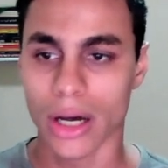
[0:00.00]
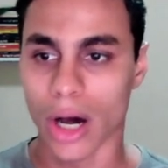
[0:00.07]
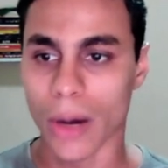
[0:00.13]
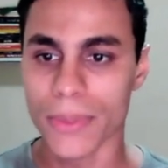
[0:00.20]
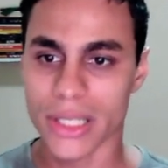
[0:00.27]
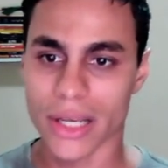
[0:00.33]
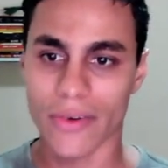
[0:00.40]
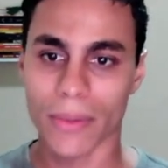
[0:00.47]

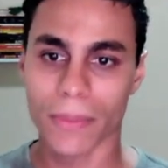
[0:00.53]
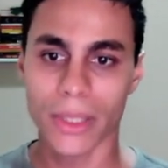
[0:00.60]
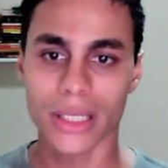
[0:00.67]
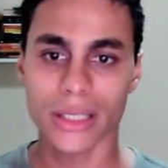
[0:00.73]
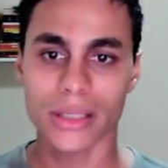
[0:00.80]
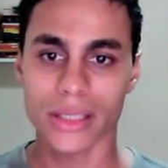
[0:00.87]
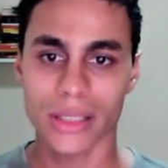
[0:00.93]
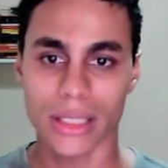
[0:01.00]

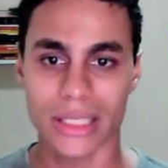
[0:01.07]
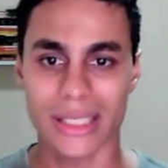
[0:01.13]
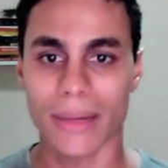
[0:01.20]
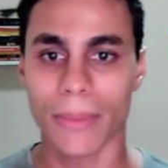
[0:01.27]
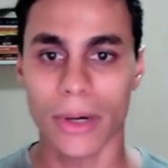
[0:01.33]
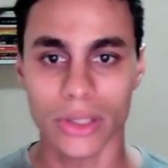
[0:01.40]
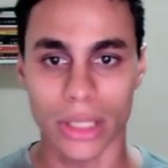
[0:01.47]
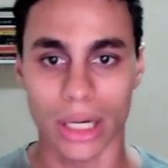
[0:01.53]
Observability is
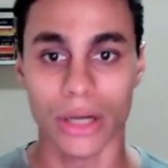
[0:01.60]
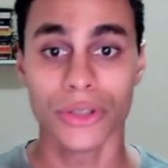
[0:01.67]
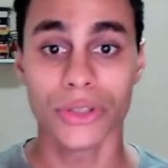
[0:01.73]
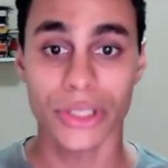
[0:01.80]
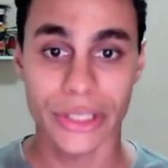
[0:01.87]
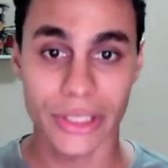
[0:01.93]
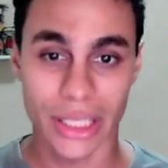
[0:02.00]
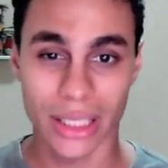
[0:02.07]
about
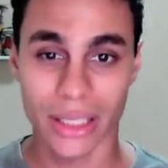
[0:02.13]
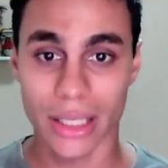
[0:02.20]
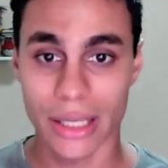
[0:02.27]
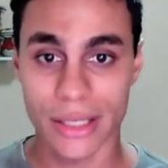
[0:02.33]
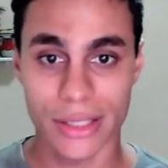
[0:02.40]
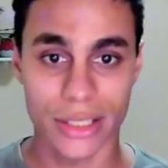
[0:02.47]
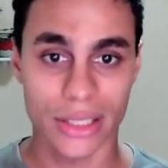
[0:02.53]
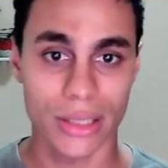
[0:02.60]
understanding a
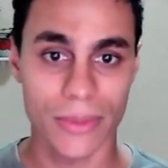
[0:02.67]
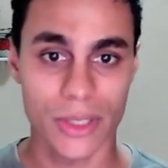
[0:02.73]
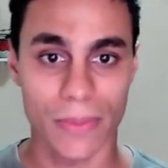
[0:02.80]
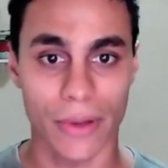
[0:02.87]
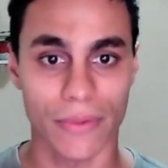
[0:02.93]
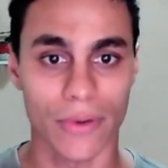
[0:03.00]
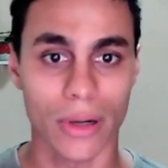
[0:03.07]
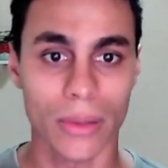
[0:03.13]
system's
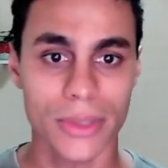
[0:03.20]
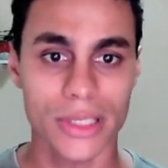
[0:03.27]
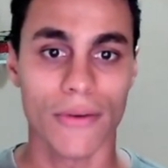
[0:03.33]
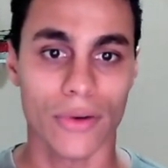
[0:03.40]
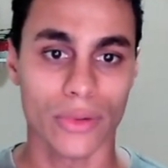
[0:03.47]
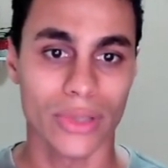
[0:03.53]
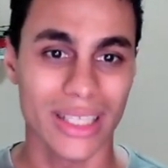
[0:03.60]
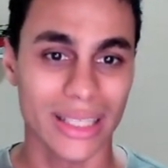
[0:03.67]
performance
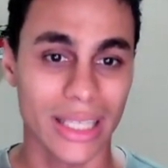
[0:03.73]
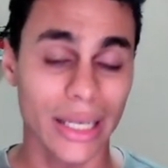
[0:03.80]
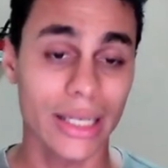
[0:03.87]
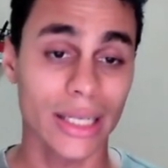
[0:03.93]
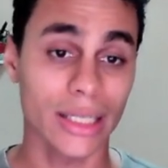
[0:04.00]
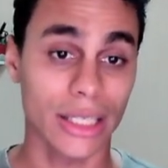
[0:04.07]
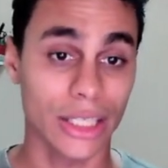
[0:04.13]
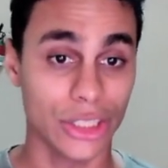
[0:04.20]
from the
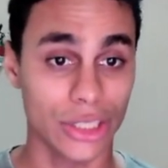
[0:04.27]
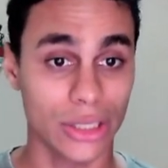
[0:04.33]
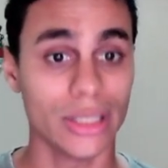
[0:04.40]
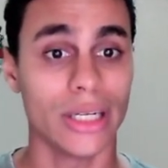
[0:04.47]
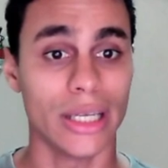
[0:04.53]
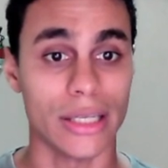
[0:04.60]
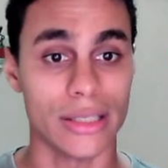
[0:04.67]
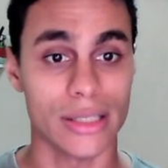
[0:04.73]
data it
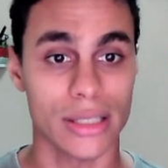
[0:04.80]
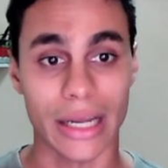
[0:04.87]
generates.